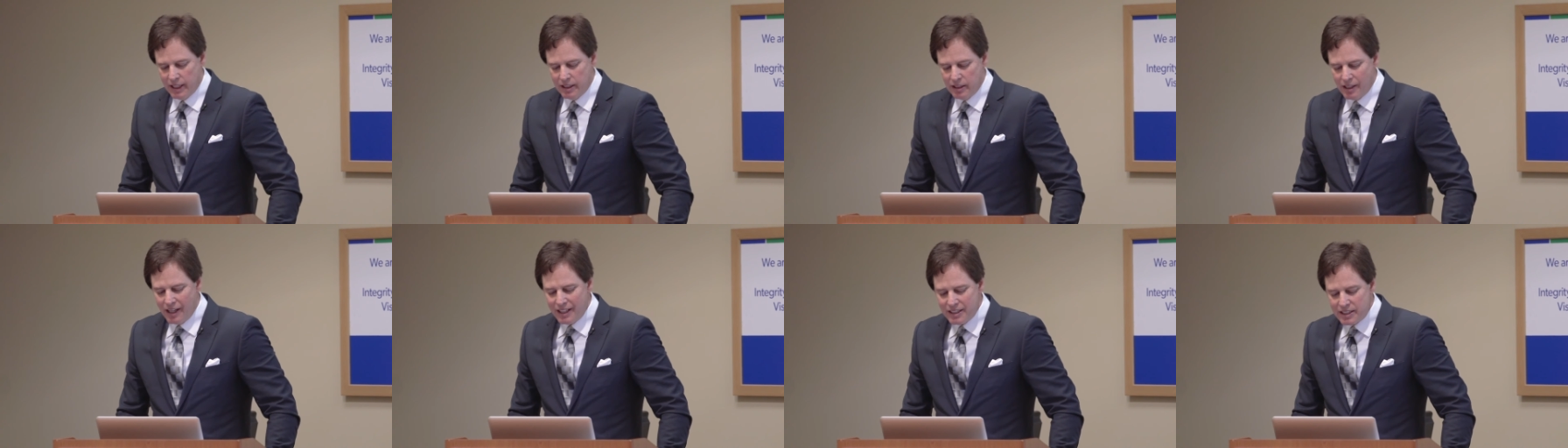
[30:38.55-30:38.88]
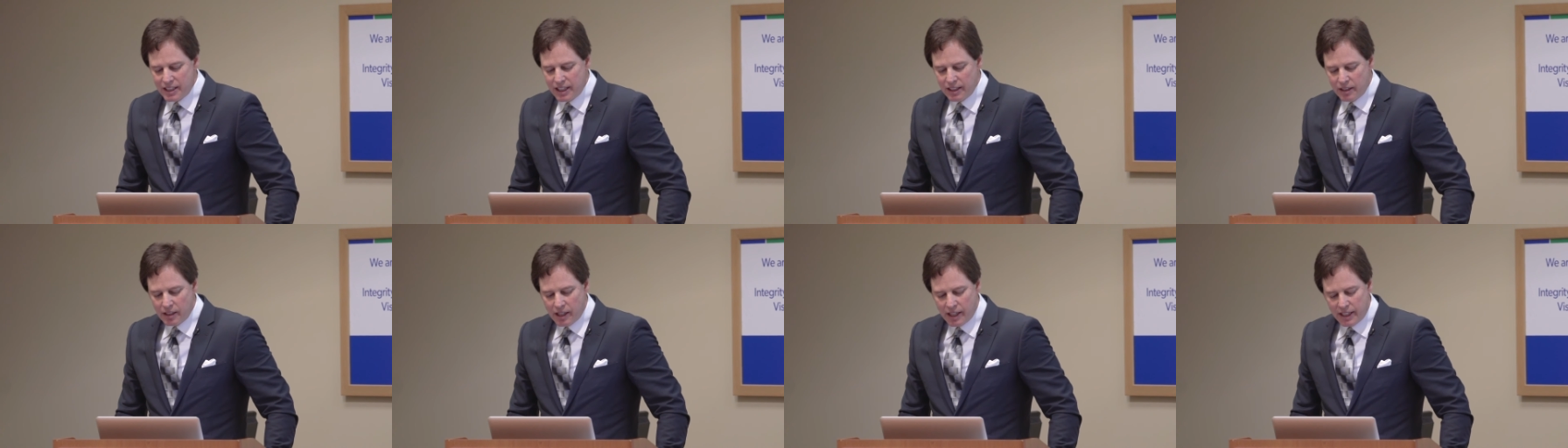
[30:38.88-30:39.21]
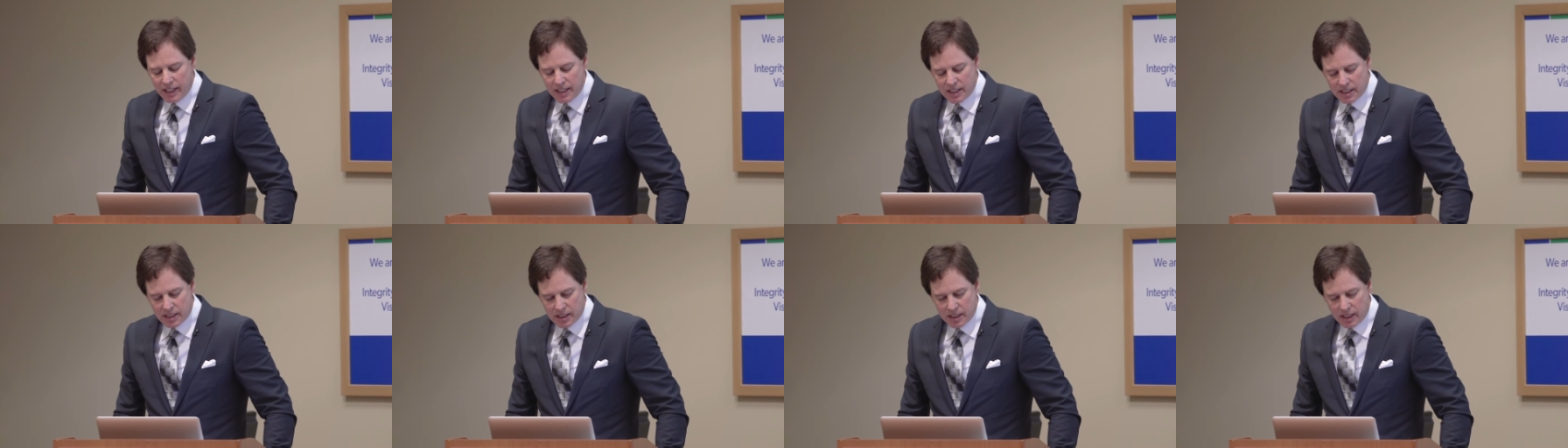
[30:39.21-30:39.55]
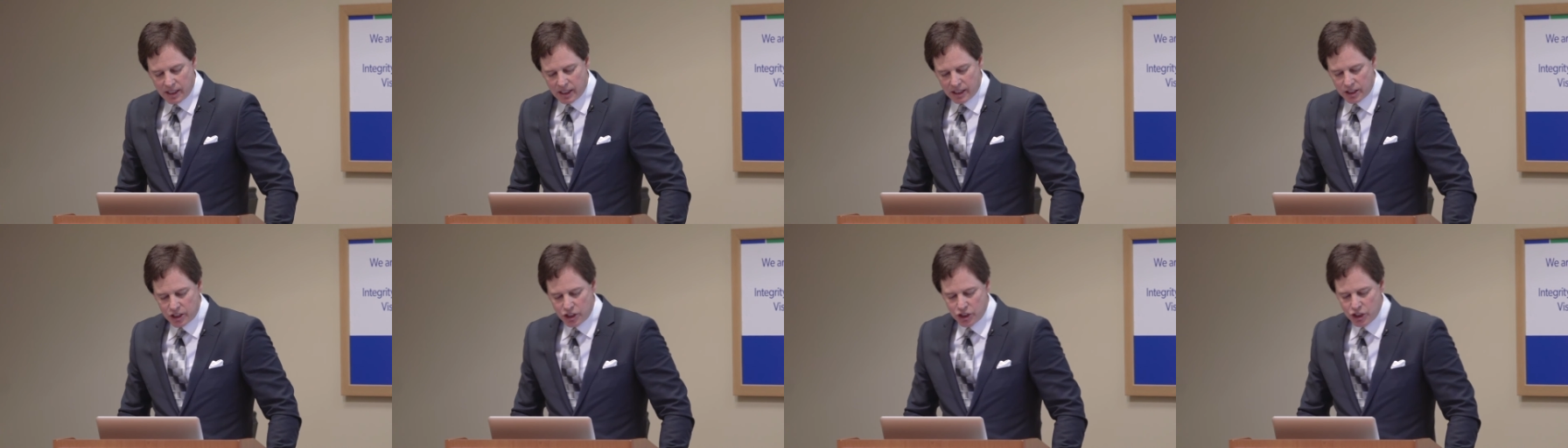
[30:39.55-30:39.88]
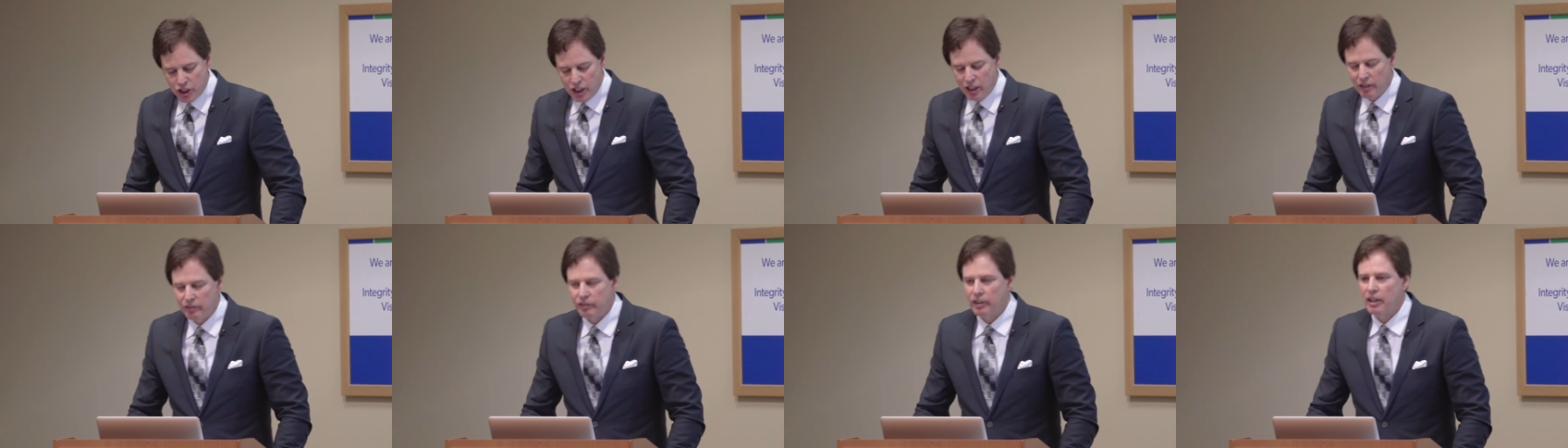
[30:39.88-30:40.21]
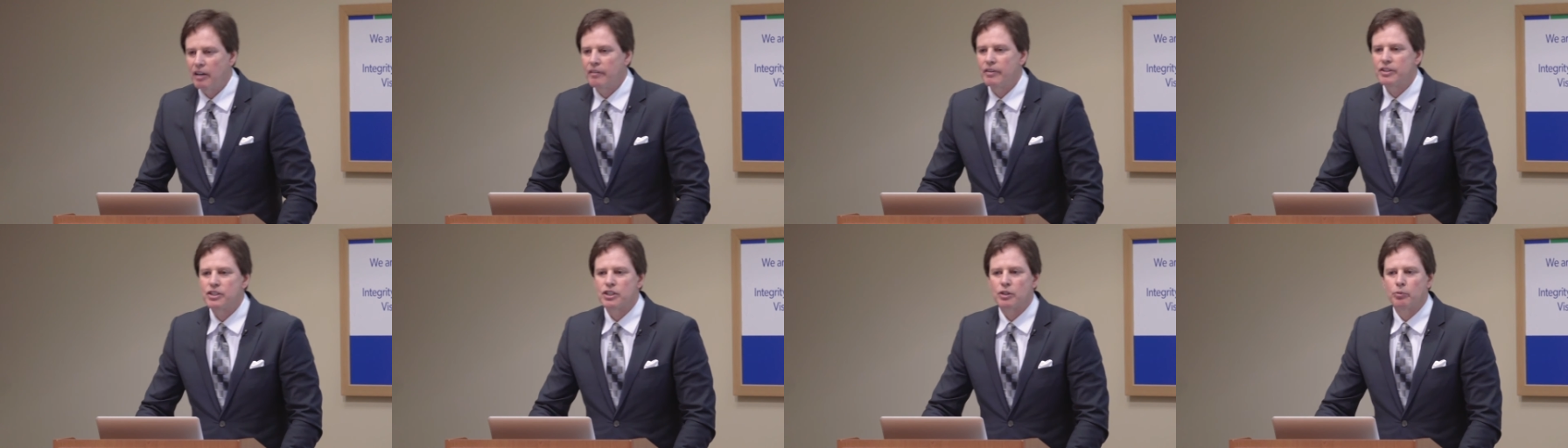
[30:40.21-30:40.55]
In 1996,
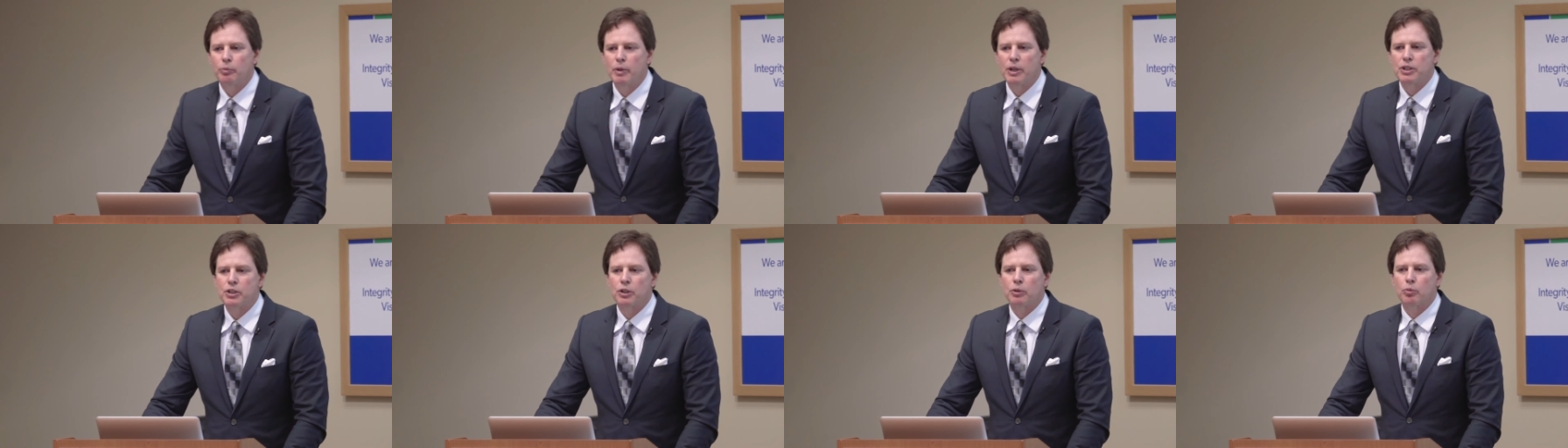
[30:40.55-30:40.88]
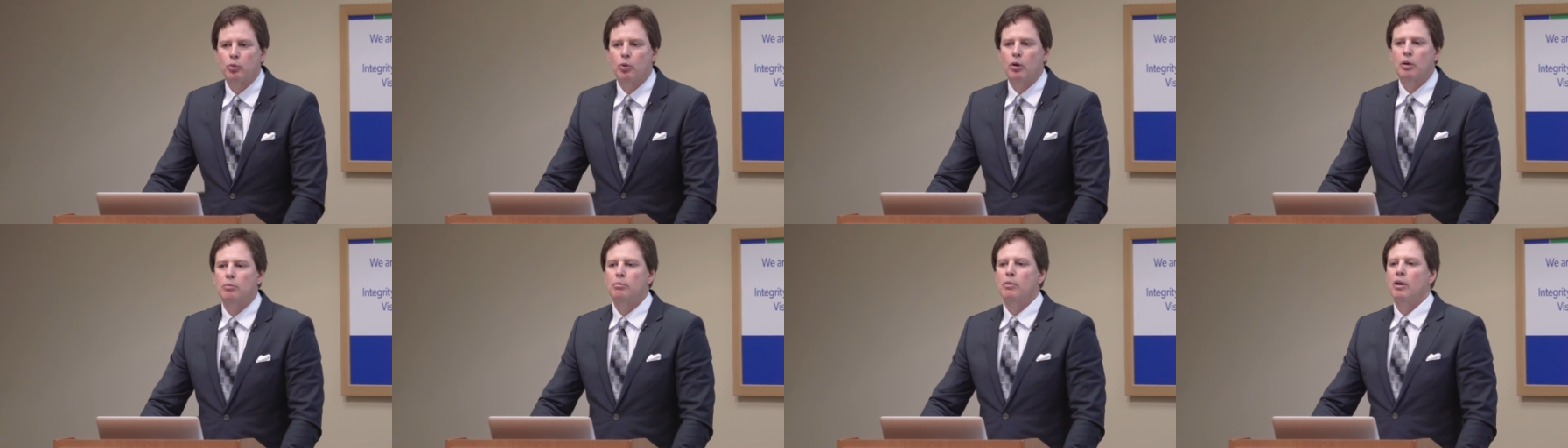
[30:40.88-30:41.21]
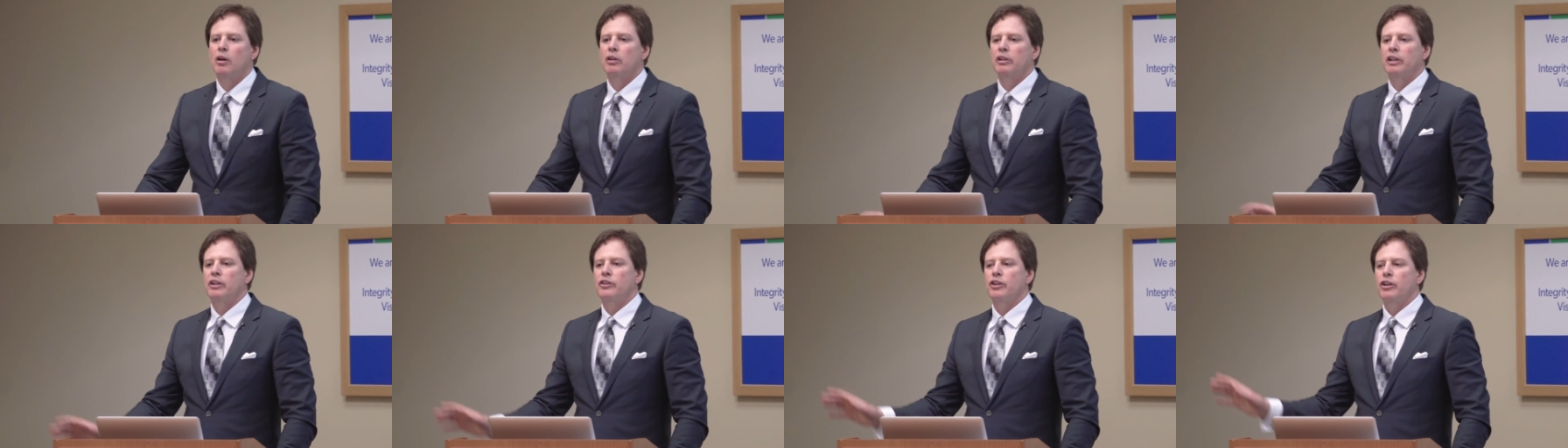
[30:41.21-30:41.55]
Jennifer Evans and Richard Wormald